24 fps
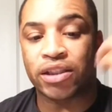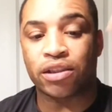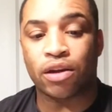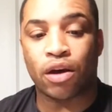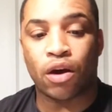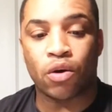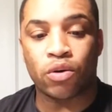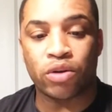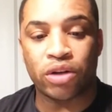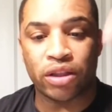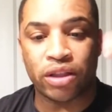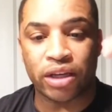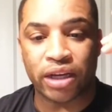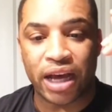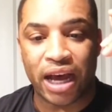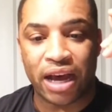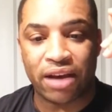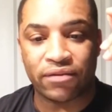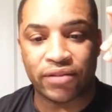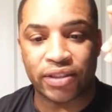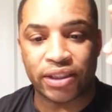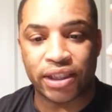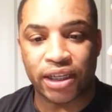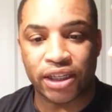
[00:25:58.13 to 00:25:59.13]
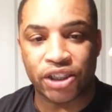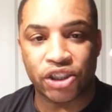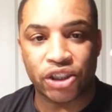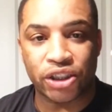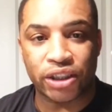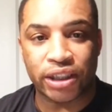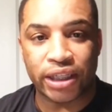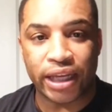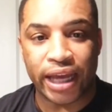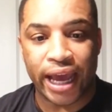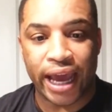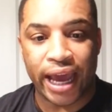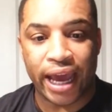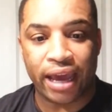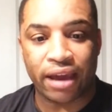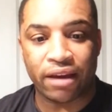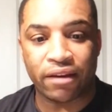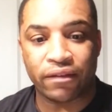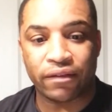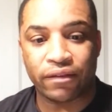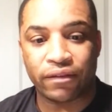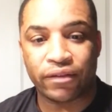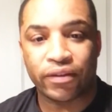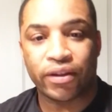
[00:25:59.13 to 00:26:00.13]
so that's a whole other conversation
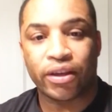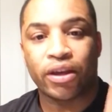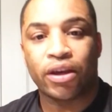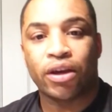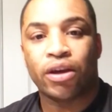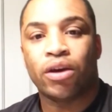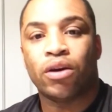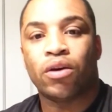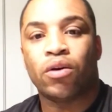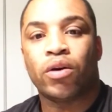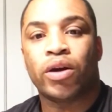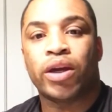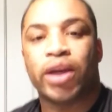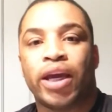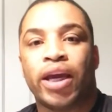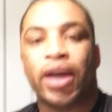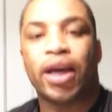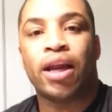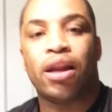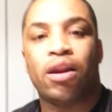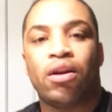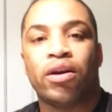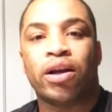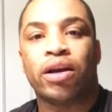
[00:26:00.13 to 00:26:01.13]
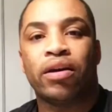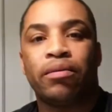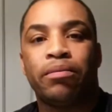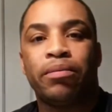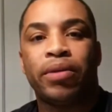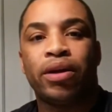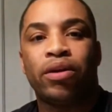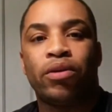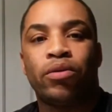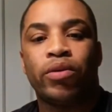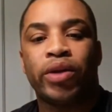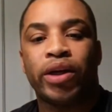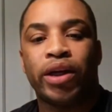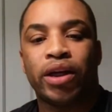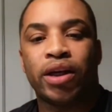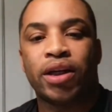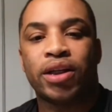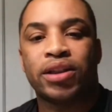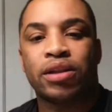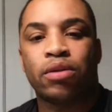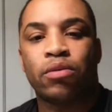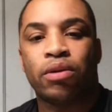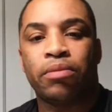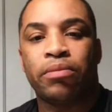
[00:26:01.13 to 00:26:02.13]
to have. Okay, how long have I been
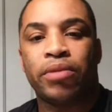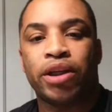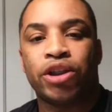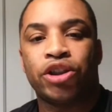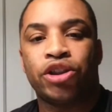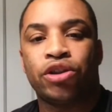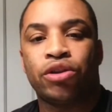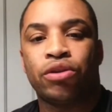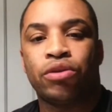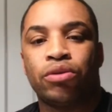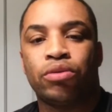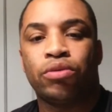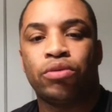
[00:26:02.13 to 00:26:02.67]
on here? Because I want